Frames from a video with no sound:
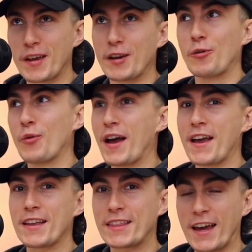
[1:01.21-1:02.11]
in a
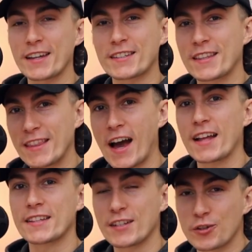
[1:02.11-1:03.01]
way, thanks to
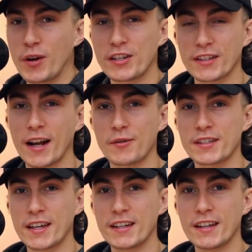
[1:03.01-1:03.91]
that situation that I
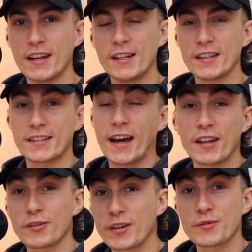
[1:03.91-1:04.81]
was in, is kind
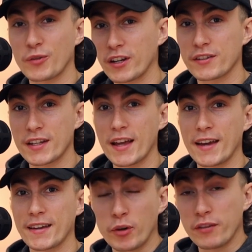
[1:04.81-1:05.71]
of the reason we're here
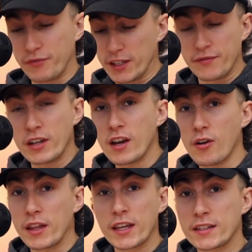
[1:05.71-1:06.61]
today. The point of this
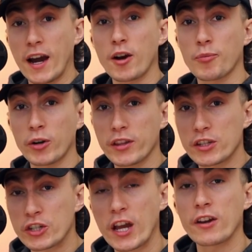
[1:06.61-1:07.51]
video and the entire point of
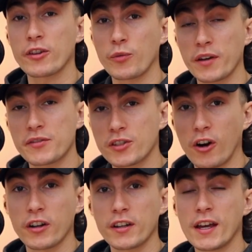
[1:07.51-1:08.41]
this channel that we have
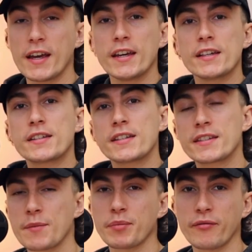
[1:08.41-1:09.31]
started is to
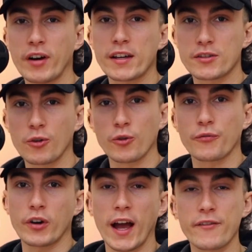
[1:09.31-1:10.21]
simplify solar
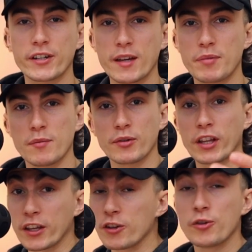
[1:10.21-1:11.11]
for everyday people
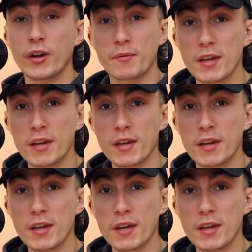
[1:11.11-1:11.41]
like you and